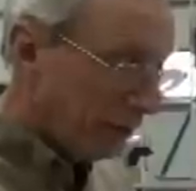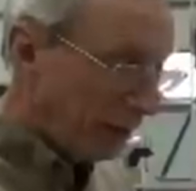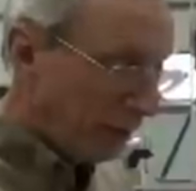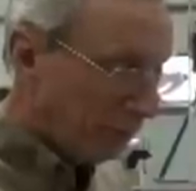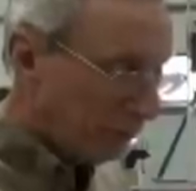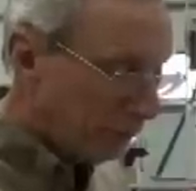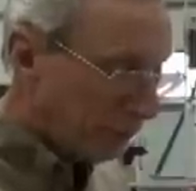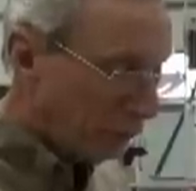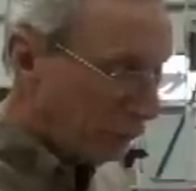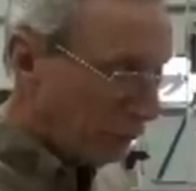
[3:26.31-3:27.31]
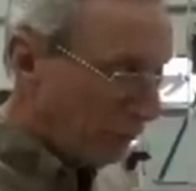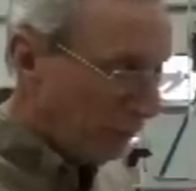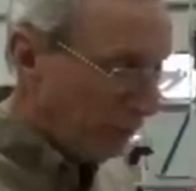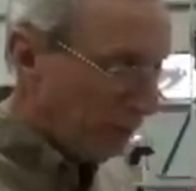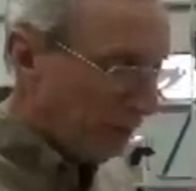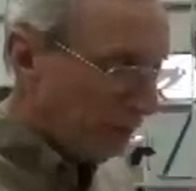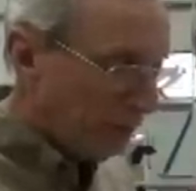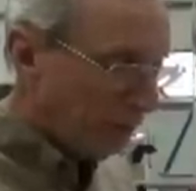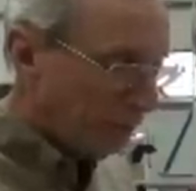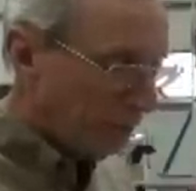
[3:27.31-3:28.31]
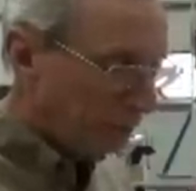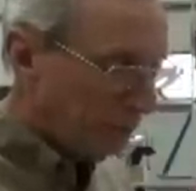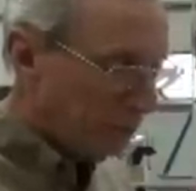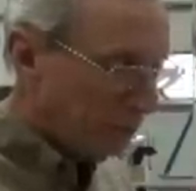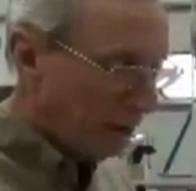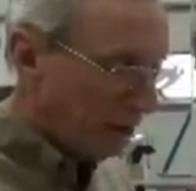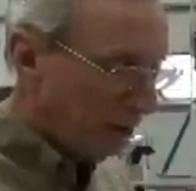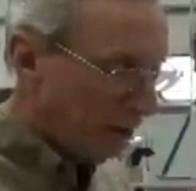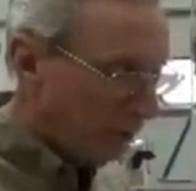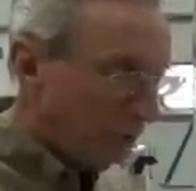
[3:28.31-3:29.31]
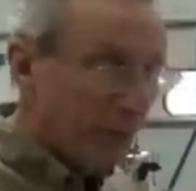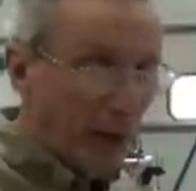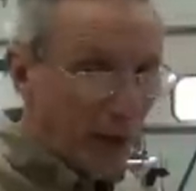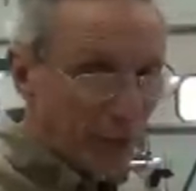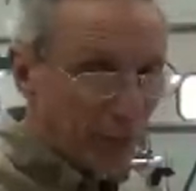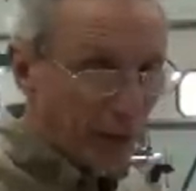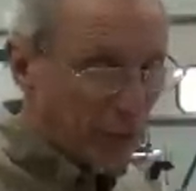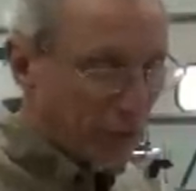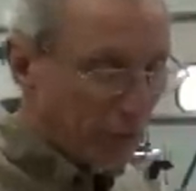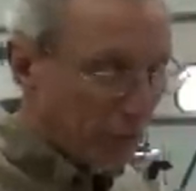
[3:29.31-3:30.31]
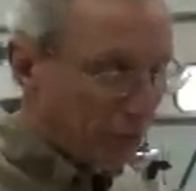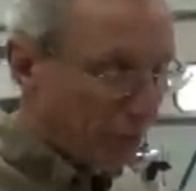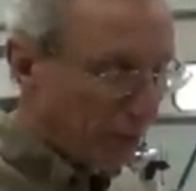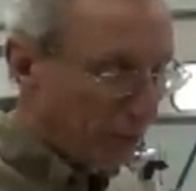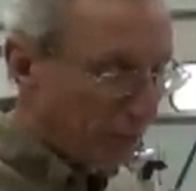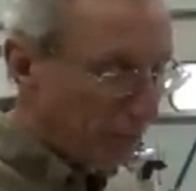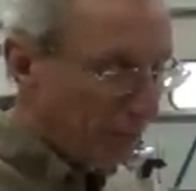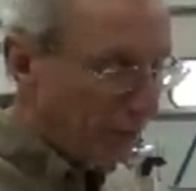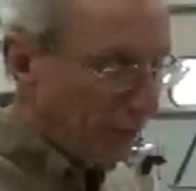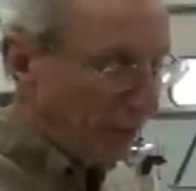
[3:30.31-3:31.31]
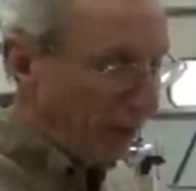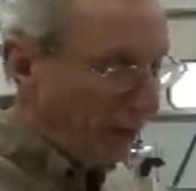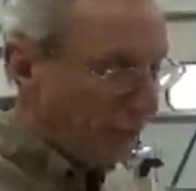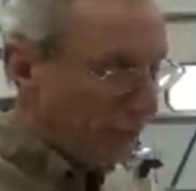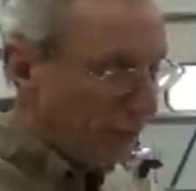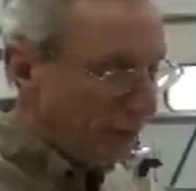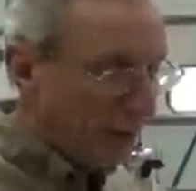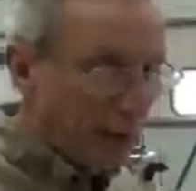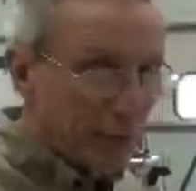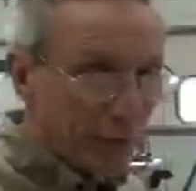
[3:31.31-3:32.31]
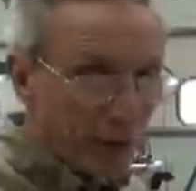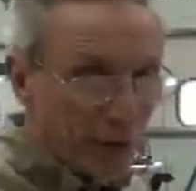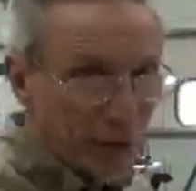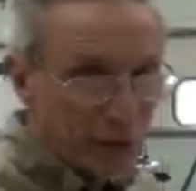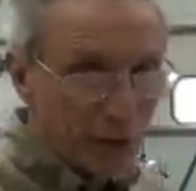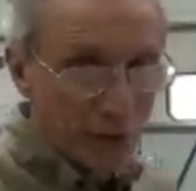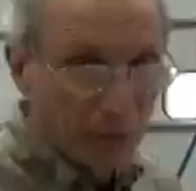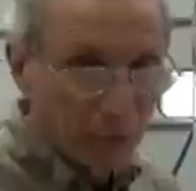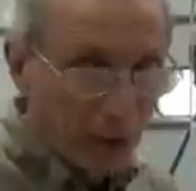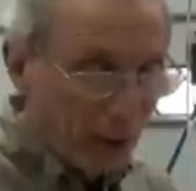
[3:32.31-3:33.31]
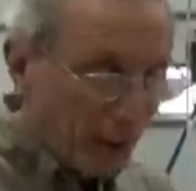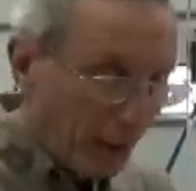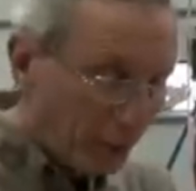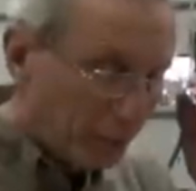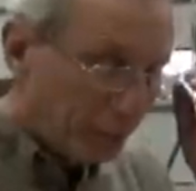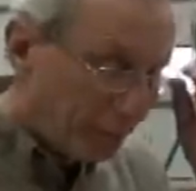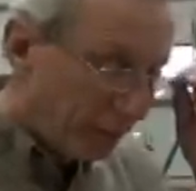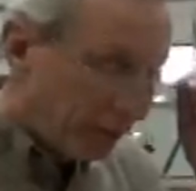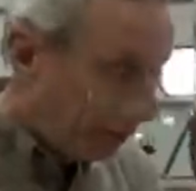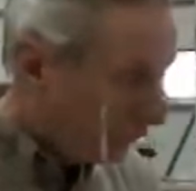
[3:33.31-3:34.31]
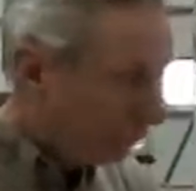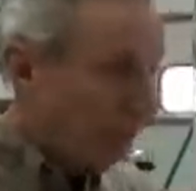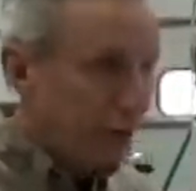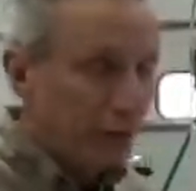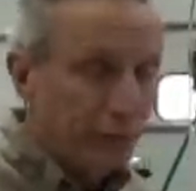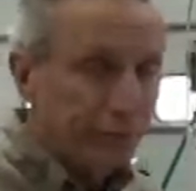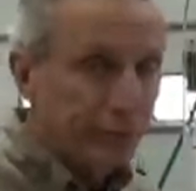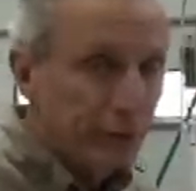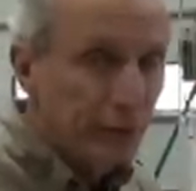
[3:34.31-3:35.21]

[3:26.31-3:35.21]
Items of concern with this machine, with any of the SG machines, is the negative energy is very destructive.